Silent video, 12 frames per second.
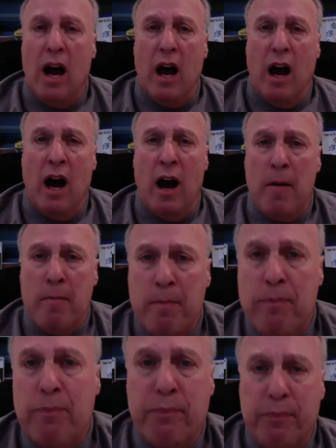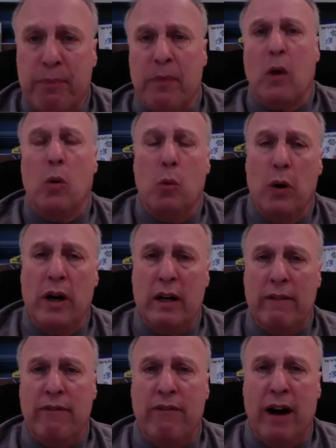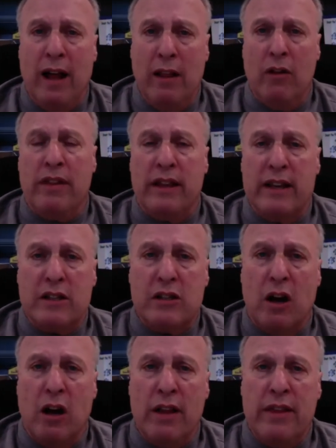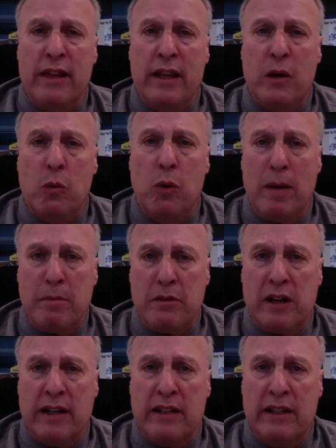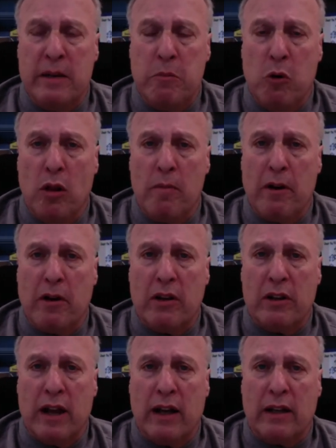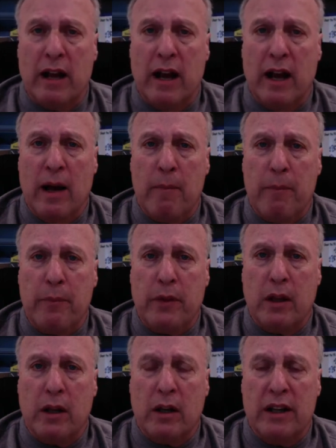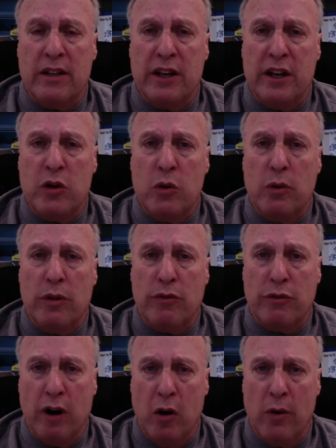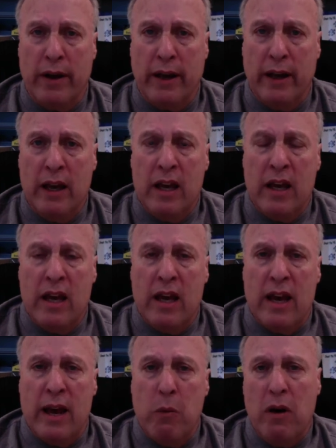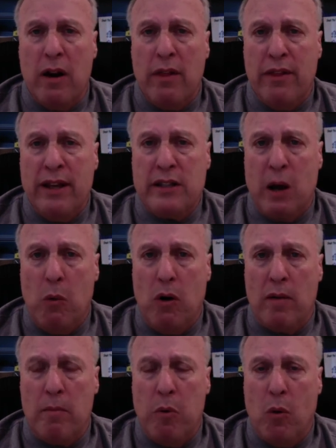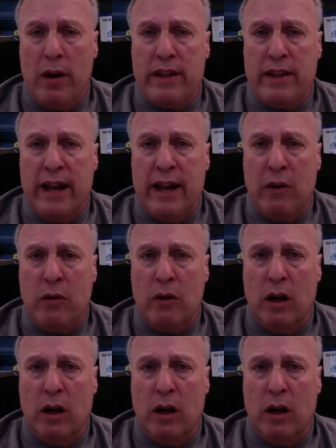Um, we're going to follow this on the website, tballamerica.com, continue with throwing. And one of the things I want to point out,